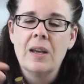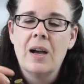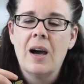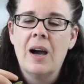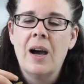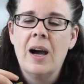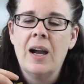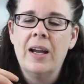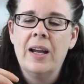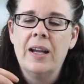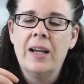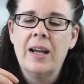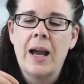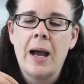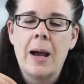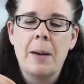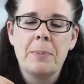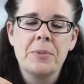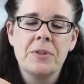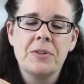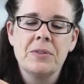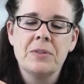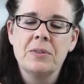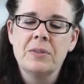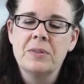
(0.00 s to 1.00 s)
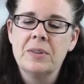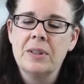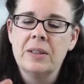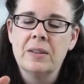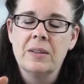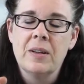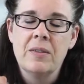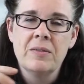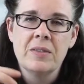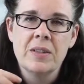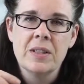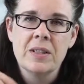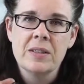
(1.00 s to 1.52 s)
I absolutely
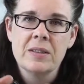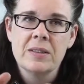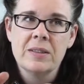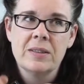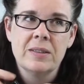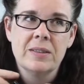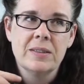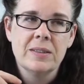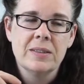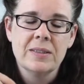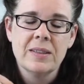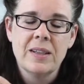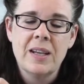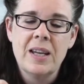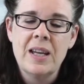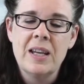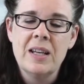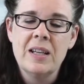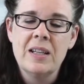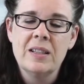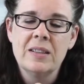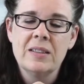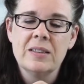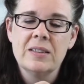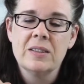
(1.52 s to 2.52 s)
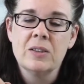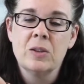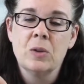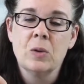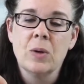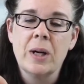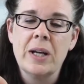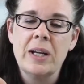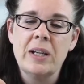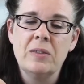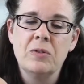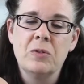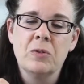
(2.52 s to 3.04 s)
love this. It's
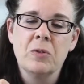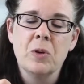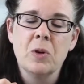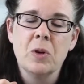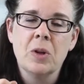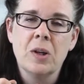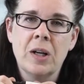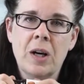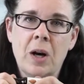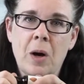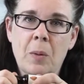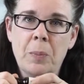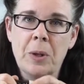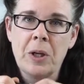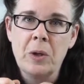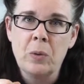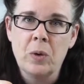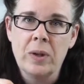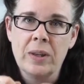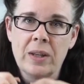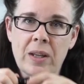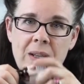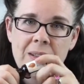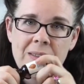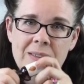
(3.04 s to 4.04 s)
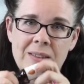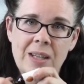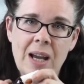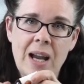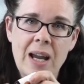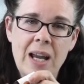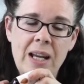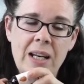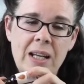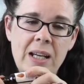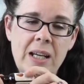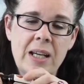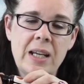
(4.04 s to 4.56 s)
great for helping with
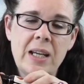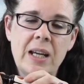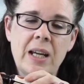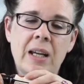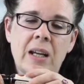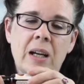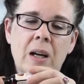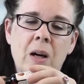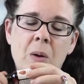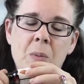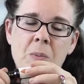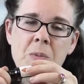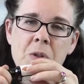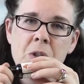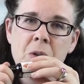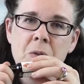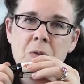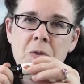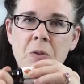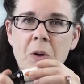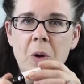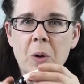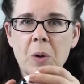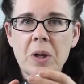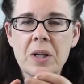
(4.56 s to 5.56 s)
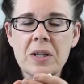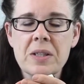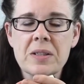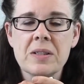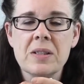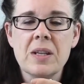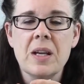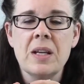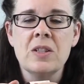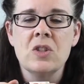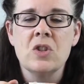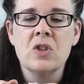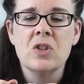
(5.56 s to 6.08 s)
anxiety. It helps you focus. It's